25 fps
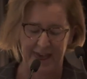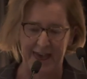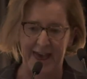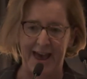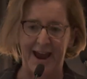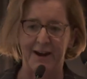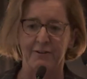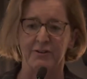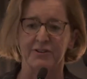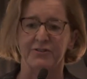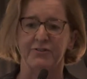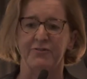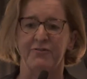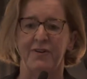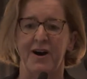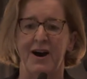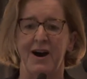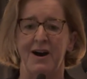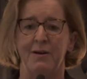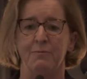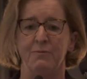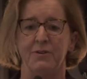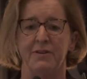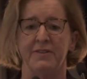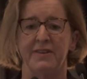Harris
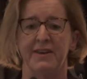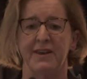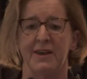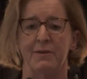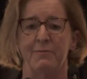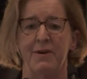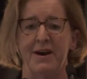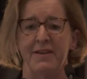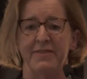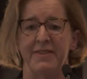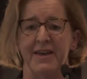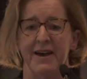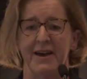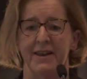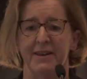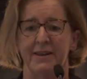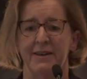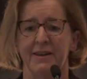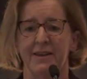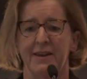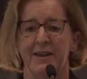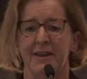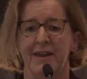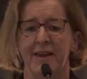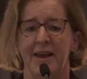Farm, you think about
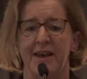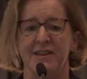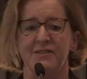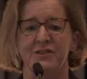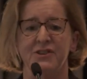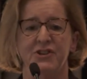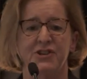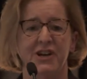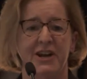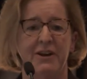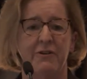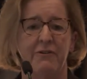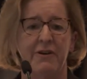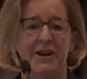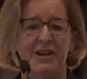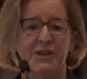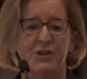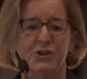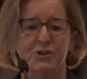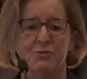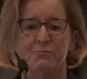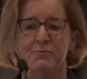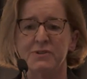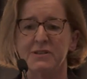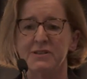that as a
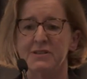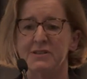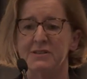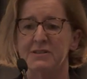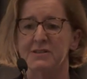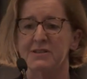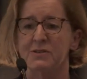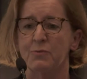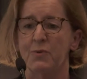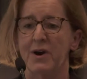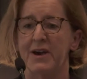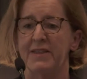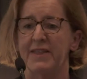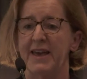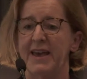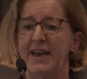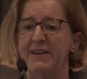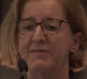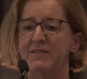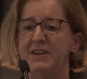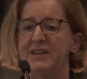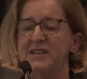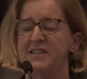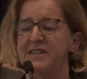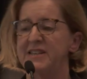generational business, the way they
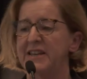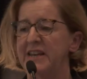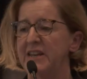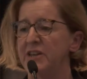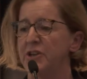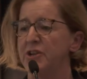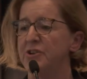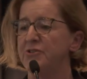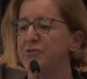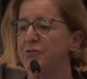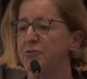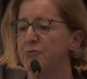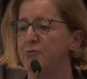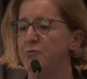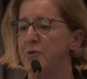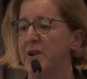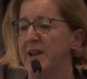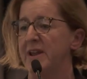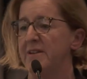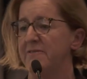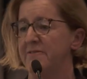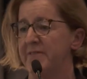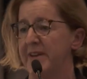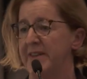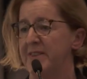have continued to
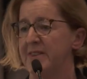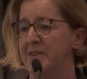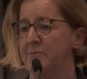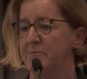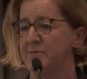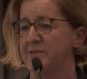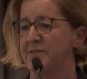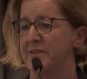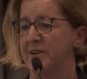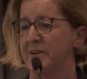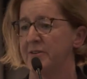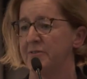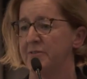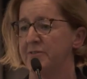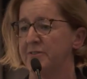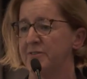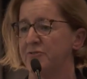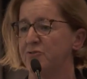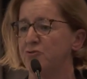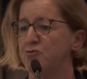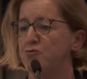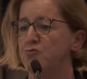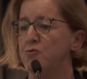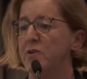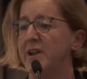reinvent themselves,
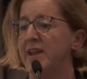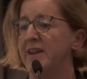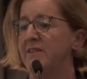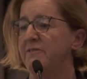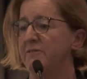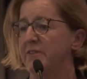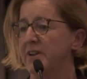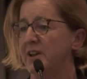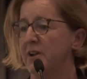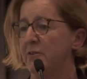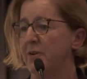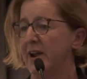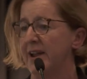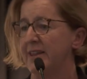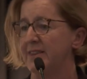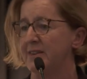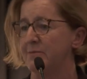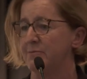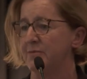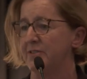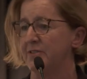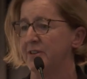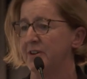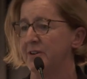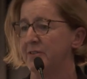to reinvigorate
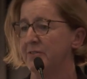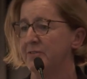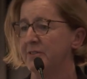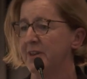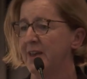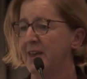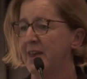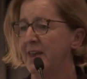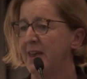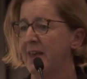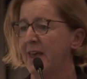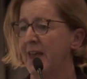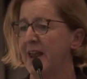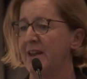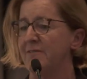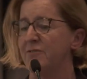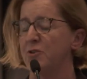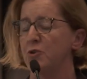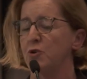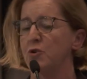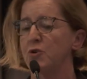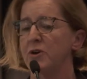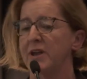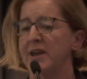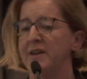themselves. And if
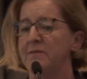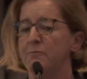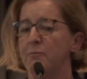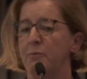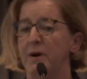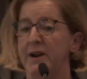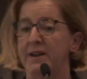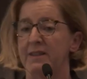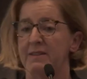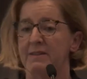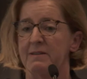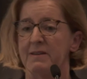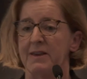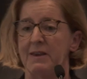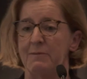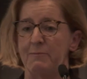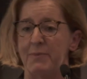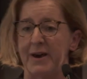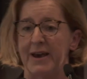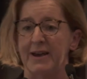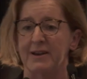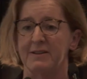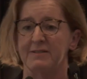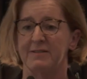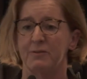you look at one of the
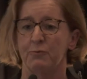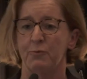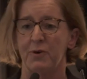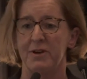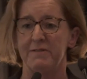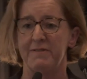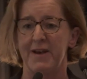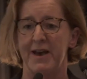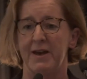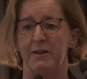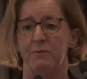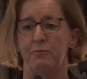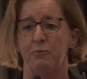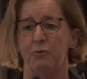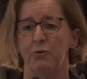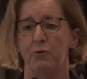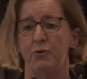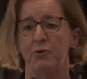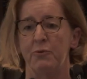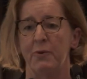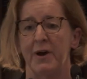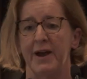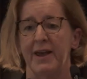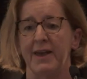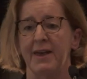impacts that we've had on
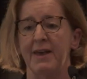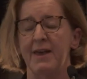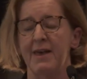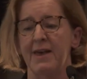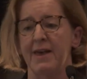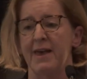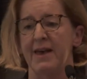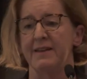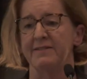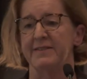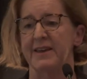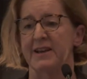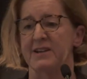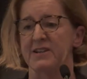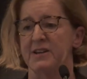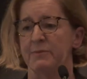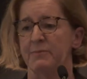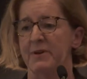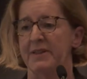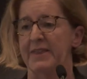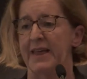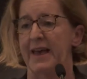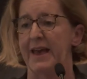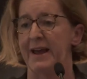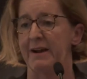Broadway has actually
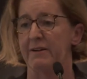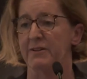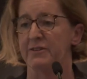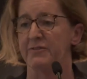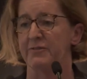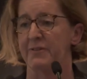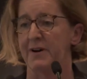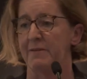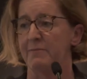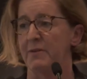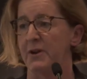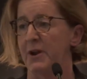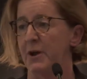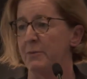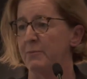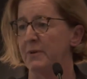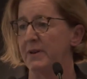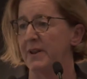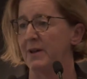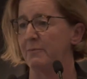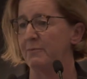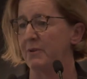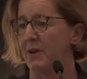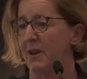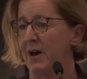been the Harris Farm that
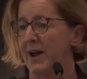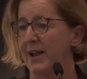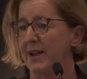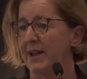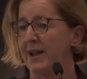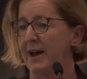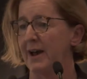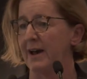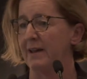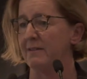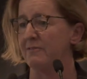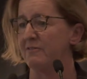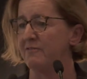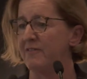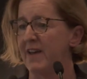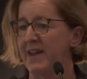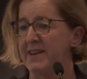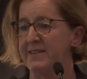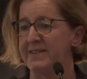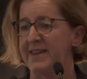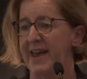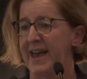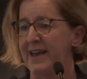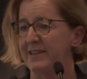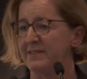opened up at Leichhardt.
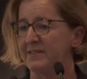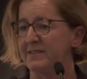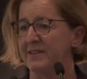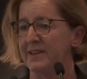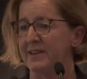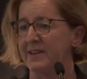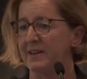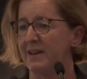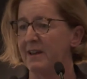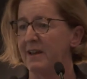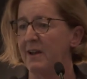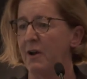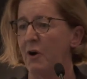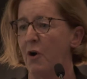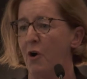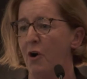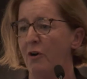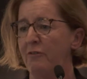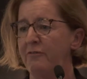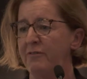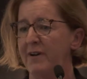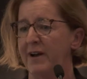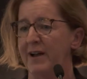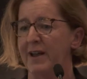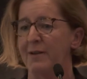Fantastic
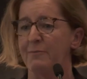offer.